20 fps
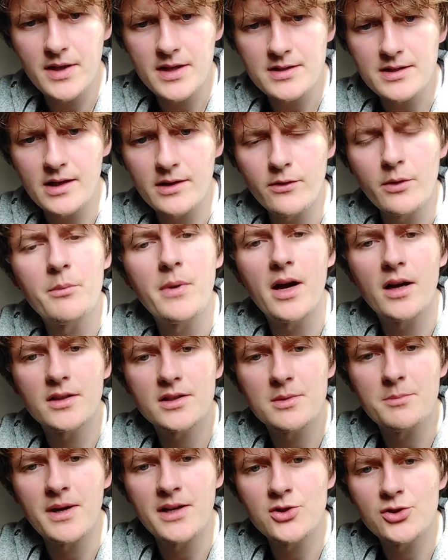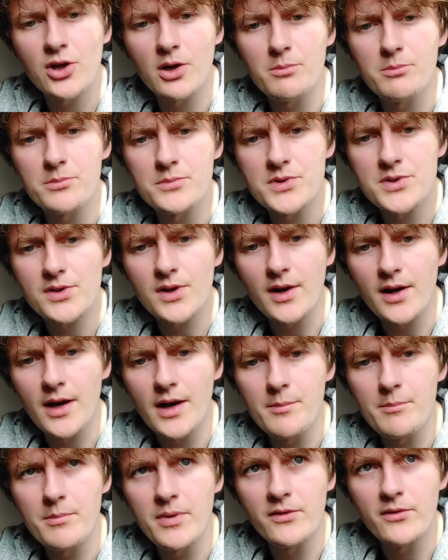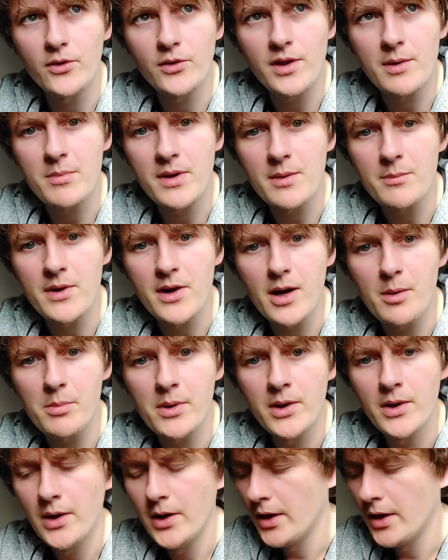as I remarked to my chums um, before they beat me up.